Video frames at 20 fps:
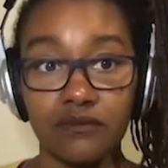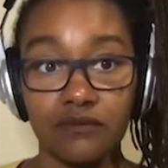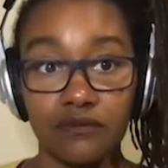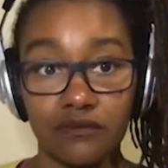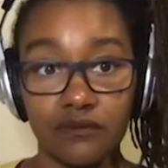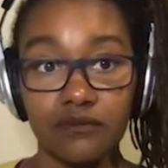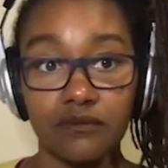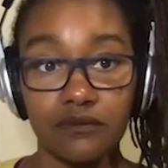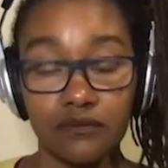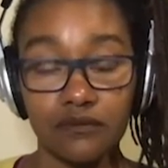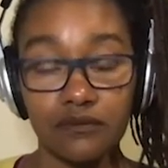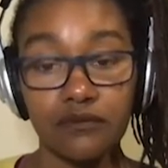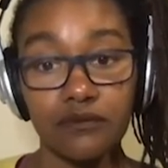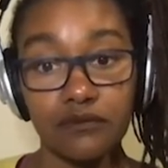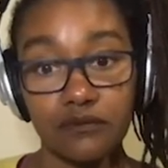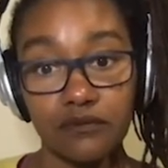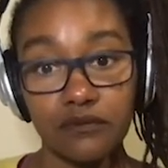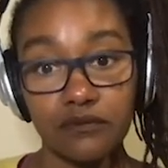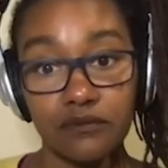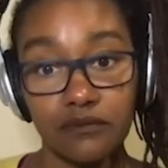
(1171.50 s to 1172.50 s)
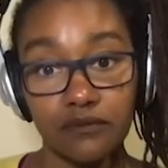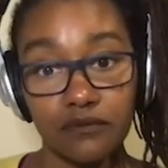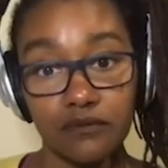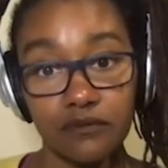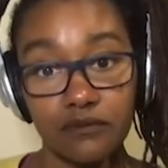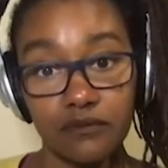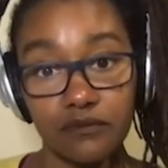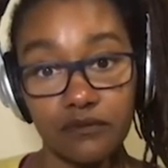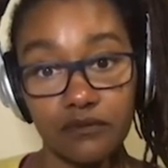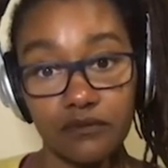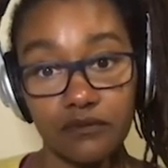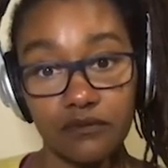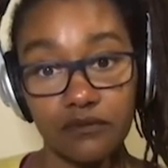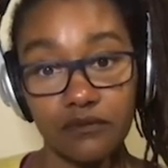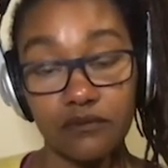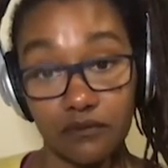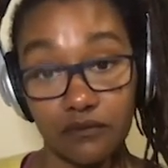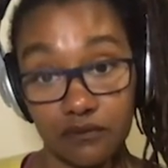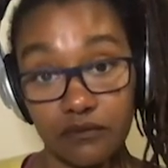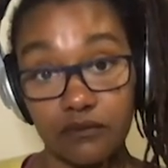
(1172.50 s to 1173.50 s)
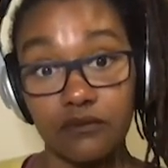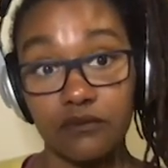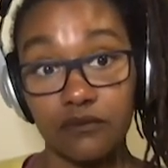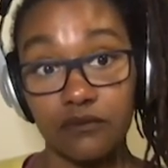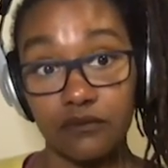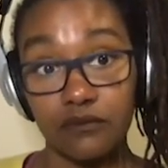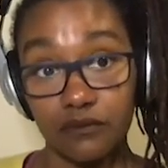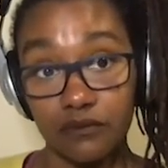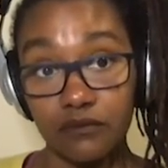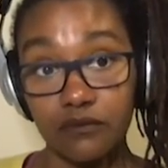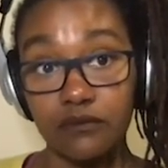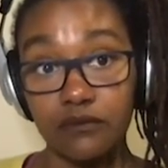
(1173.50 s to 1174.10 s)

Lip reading: (not speaking)